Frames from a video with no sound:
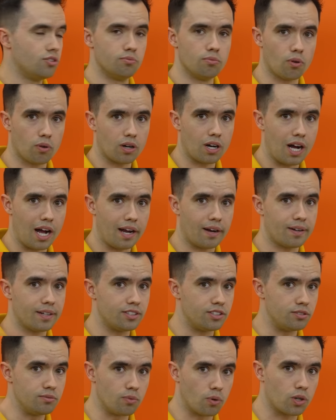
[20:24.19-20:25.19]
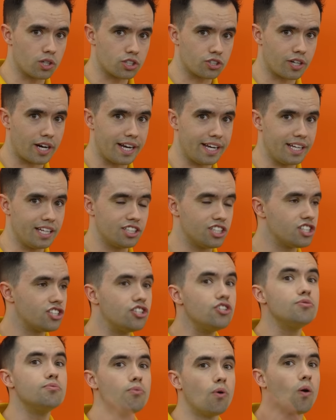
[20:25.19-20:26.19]
do more hiring, do more training, just
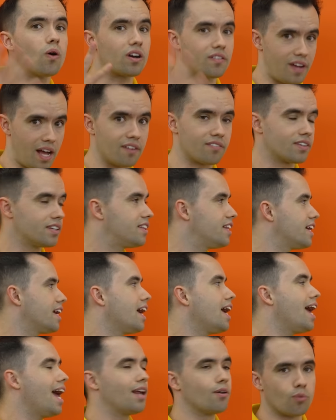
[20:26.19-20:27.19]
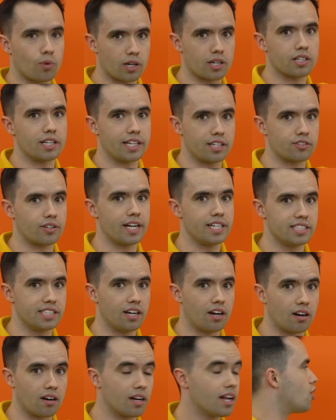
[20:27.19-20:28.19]
do more of everything and work like crazy
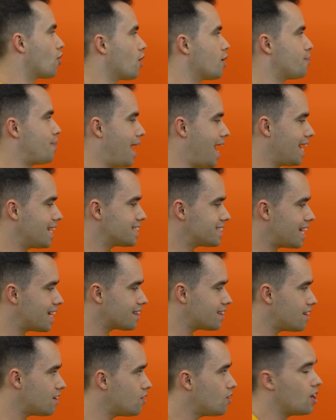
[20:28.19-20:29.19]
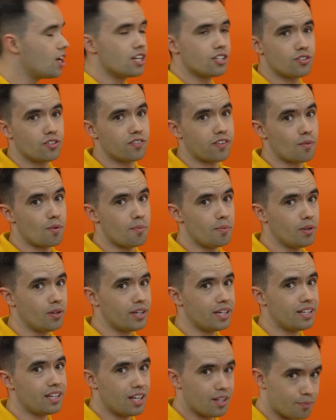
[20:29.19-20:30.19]
hard. Growing past that though, to from a
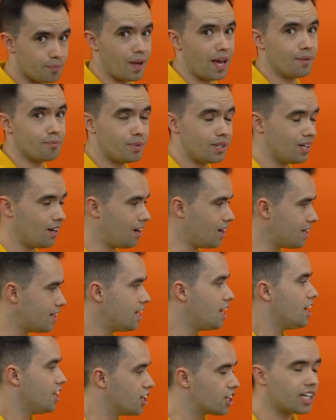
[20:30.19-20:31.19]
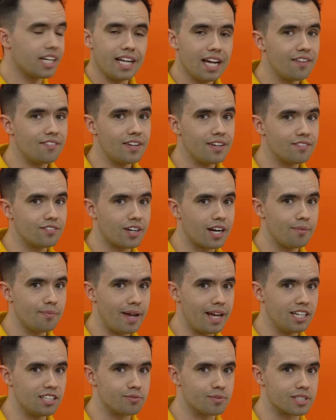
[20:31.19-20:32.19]
million and beyond, you're gonna have to have great
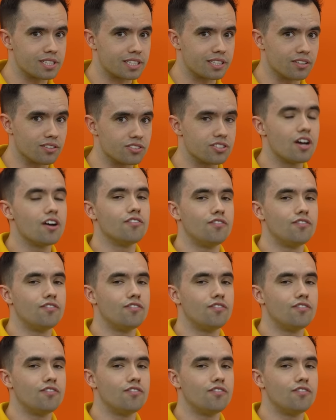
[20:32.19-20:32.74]
management skills.